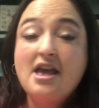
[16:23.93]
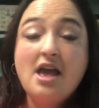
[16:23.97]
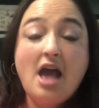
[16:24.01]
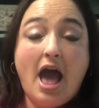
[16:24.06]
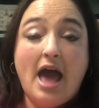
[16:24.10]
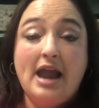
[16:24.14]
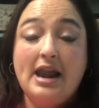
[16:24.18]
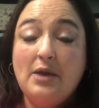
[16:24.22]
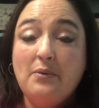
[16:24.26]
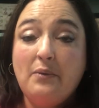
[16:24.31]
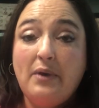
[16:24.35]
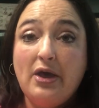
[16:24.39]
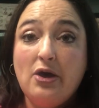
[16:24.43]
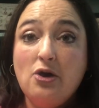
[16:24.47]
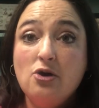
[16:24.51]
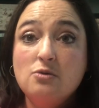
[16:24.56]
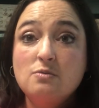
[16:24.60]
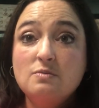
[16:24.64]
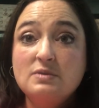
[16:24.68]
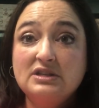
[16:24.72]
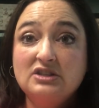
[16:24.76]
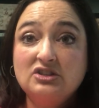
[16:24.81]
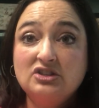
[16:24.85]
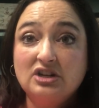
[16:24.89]
and I went home
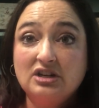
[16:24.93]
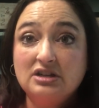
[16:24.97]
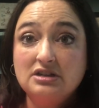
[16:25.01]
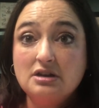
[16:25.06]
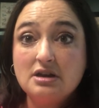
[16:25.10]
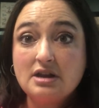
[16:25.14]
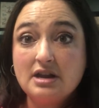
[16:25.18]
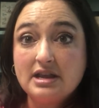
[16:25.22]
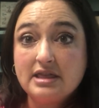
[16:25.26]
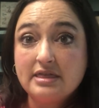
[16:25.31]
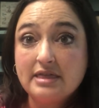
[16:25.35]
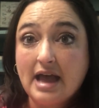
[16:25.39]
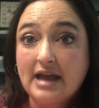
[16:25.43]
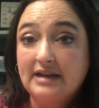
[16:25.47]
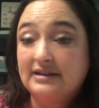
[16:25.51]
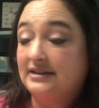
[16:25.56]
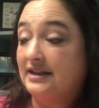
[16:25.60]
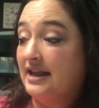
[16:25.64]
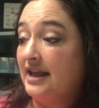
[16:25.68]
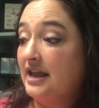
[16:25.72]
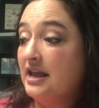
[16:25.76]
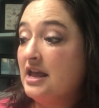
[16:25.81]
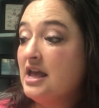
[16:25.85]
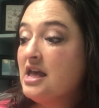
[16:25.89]
and started it that
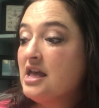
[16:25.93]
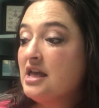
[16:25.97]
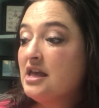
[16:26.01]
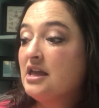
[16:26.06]
day.